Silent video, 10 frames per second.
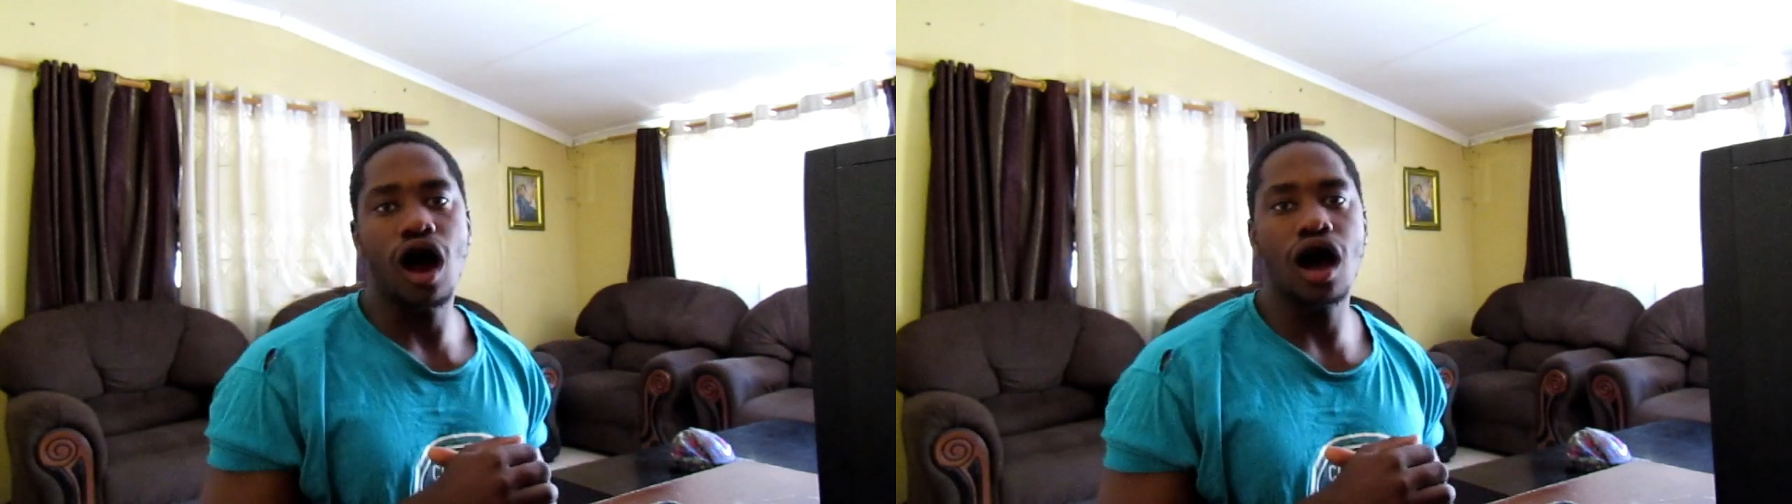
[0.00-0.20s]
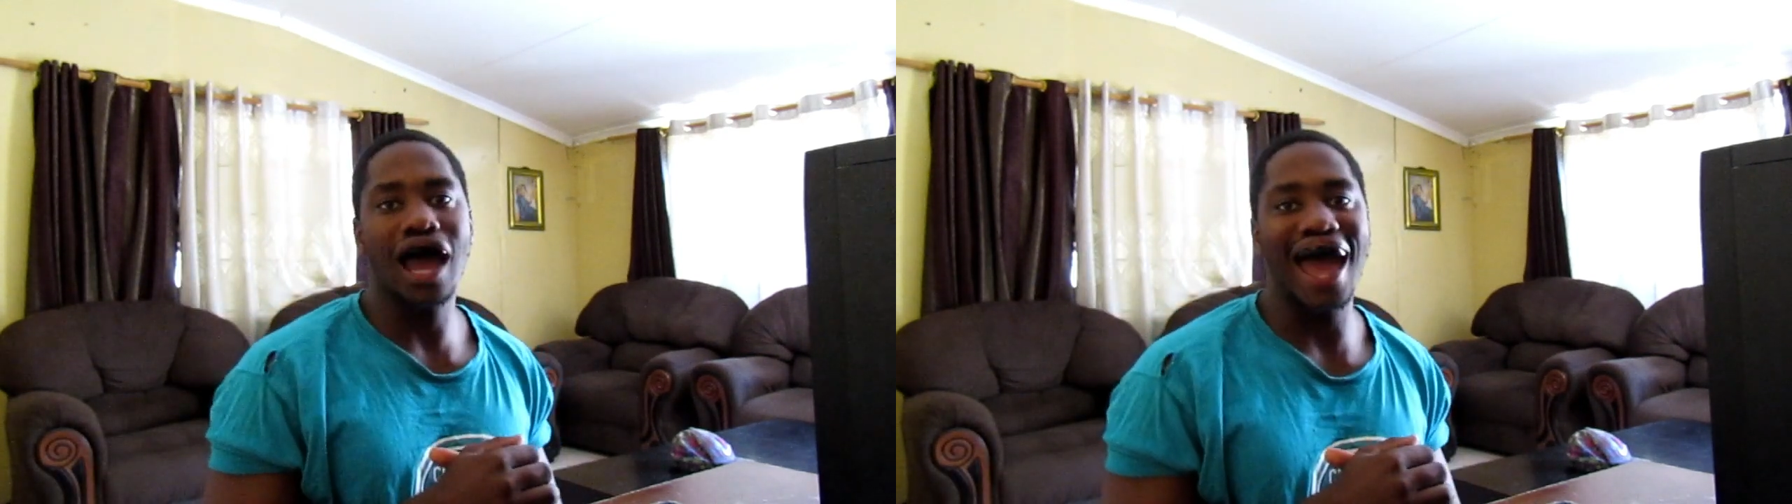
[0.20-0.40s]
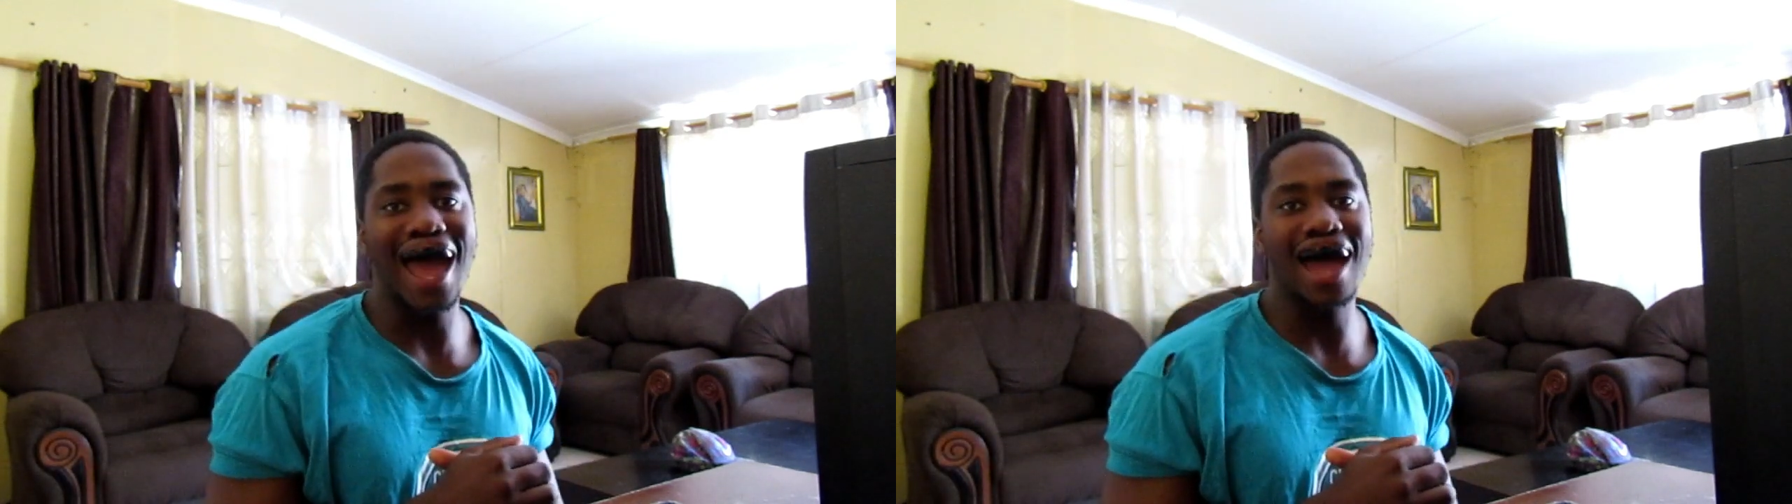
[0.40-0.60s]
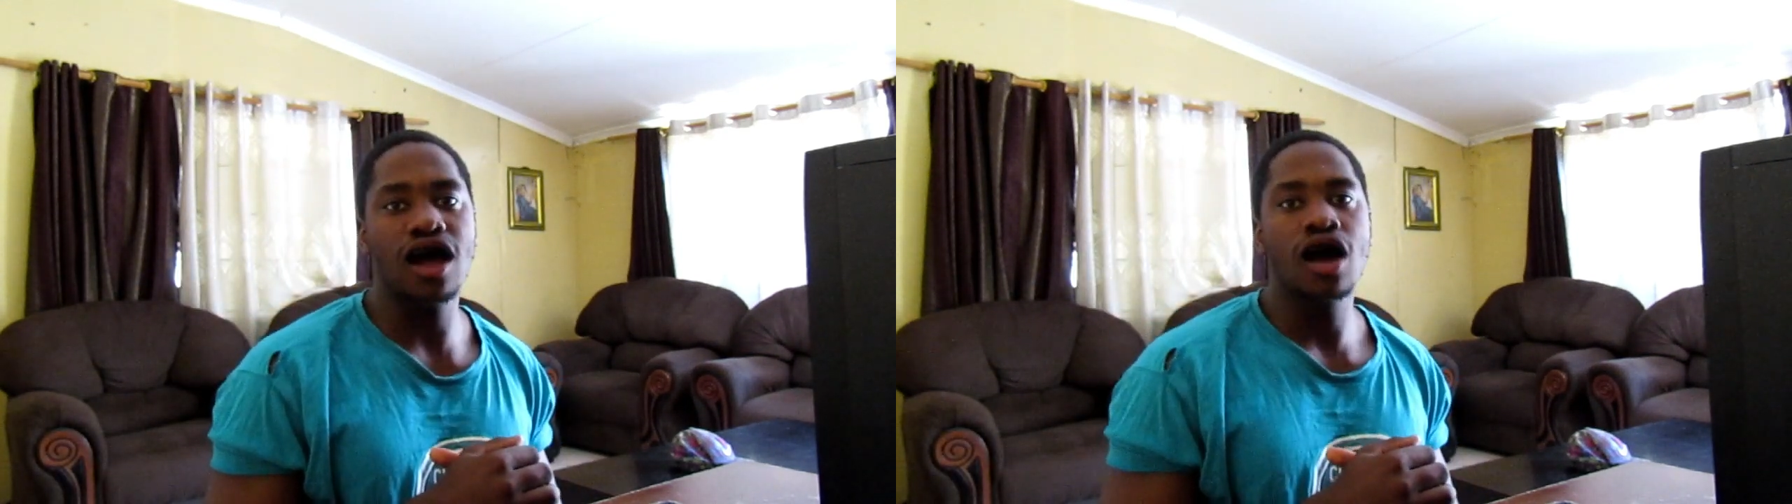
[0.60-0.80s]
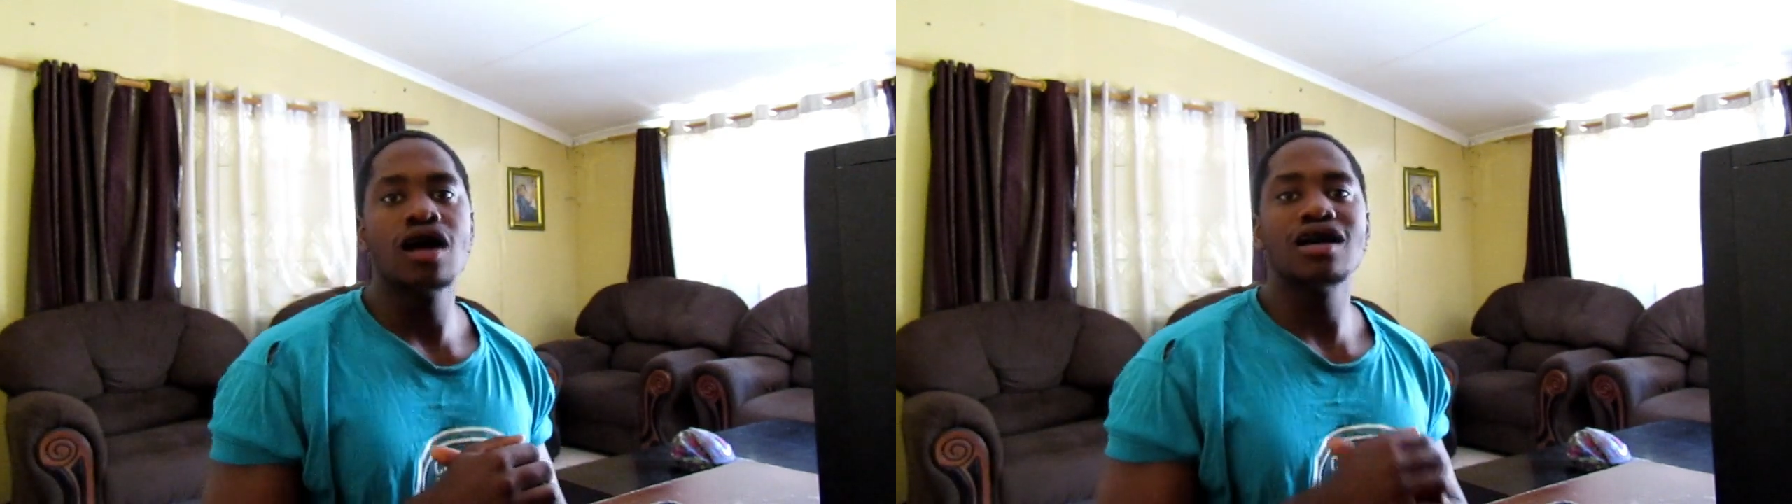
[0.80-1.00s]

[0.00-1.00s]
okay?